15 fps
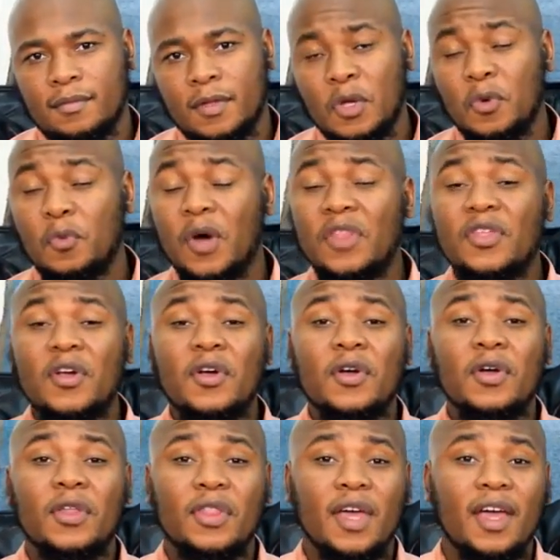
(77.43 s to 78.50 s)
whether
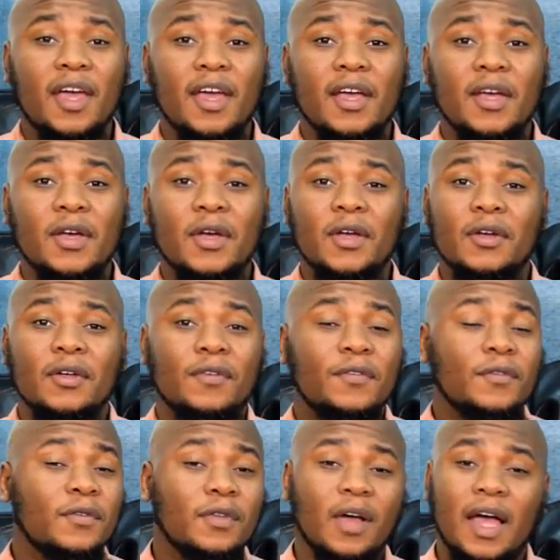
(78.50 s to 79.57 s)
they
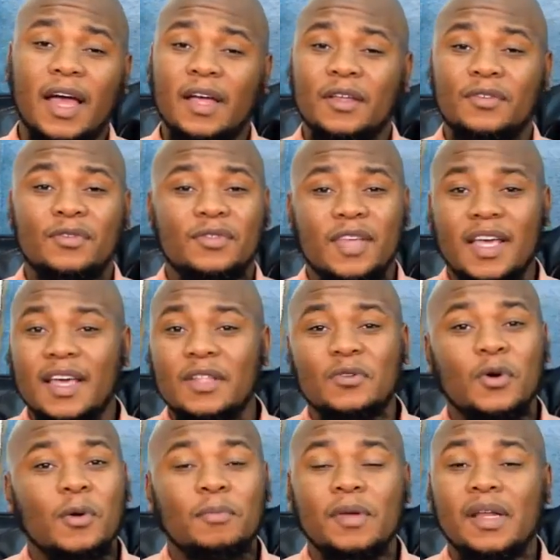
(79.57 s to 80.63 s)
uh, say it
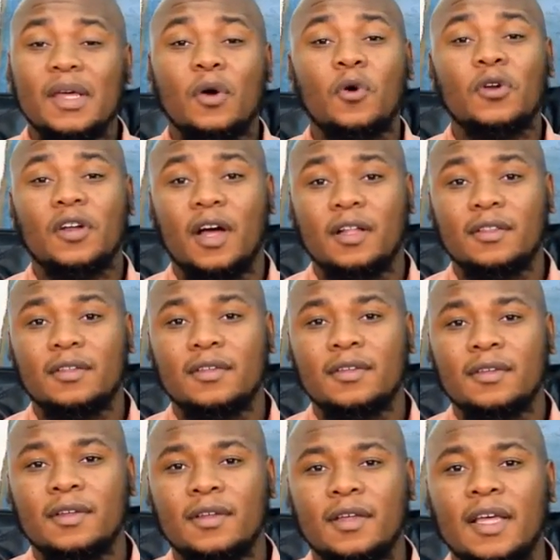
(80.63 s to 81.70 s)
openly or not,
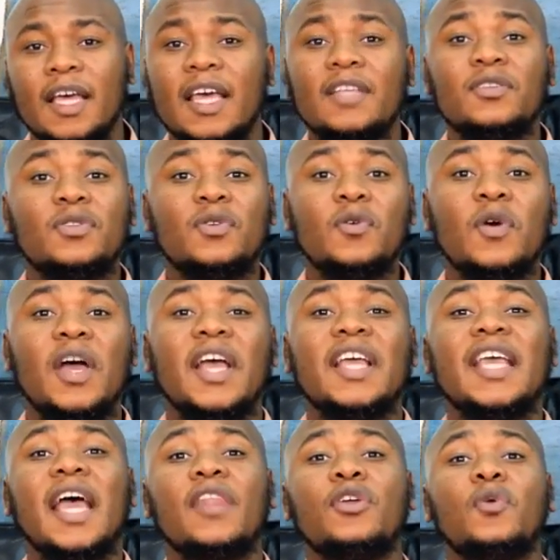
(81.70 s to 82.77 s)
is to
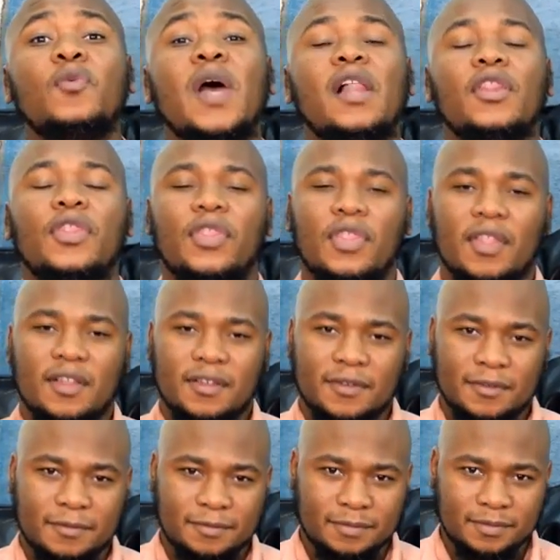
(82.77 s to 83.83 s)
gather wealth.
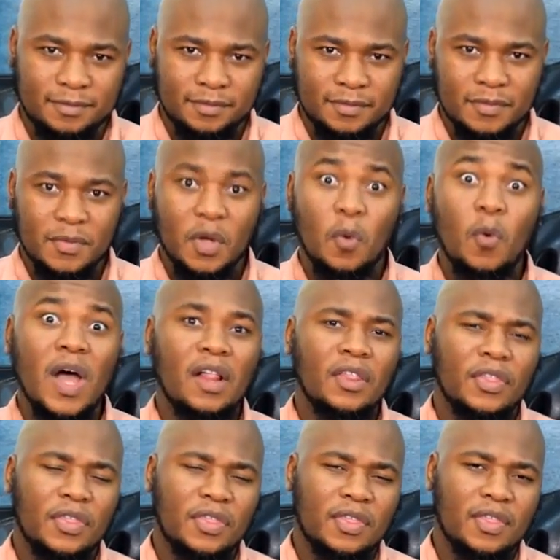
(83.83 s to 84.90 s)

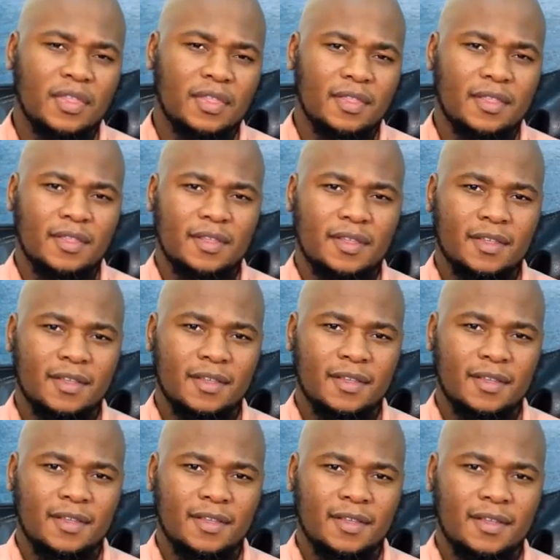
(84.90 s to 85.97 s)
Wealth.
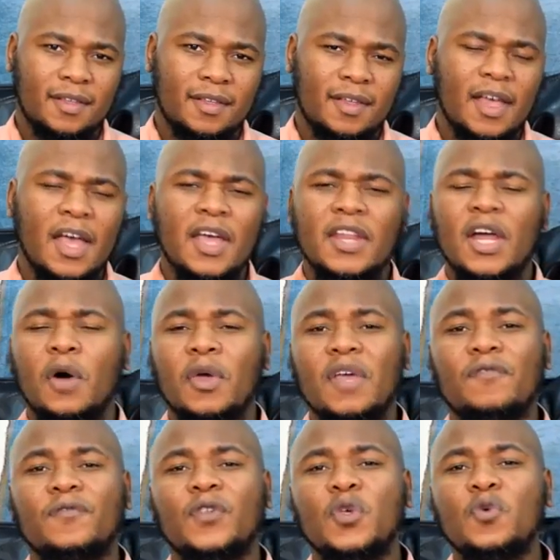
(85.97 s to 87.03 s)
Now, if
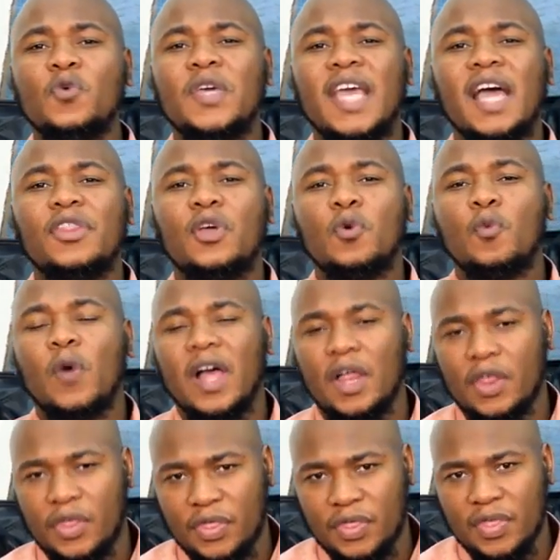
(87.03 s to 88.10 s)
you gather
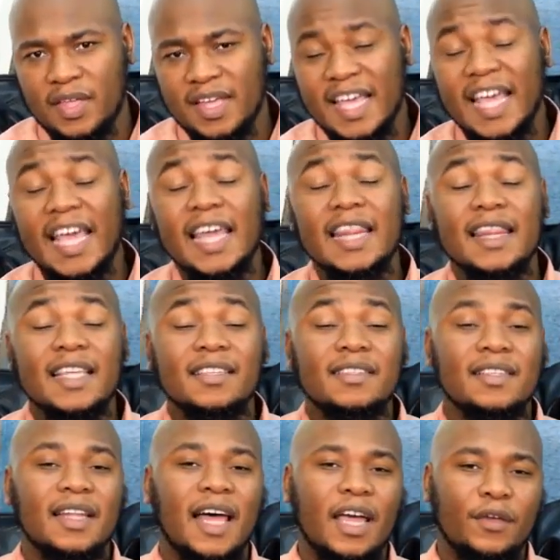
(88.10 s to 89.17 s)
wealth in this
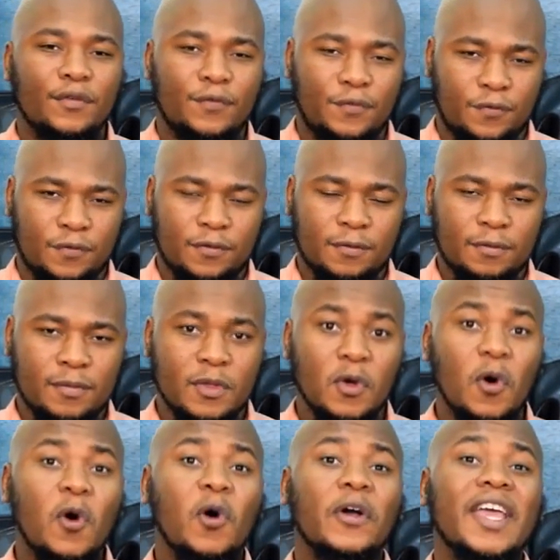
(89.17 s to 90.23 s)
life
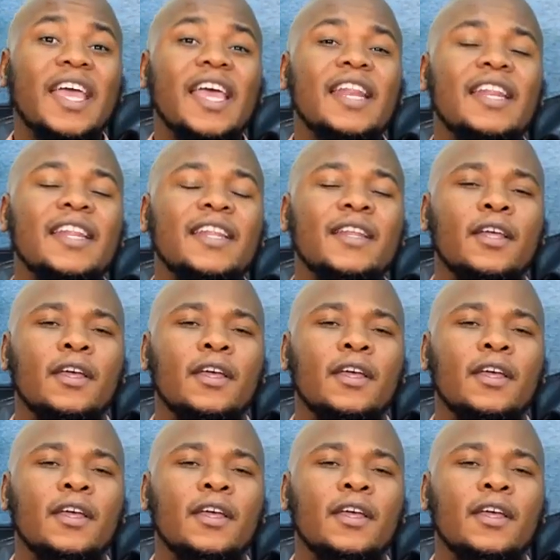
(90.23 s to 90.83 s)
or in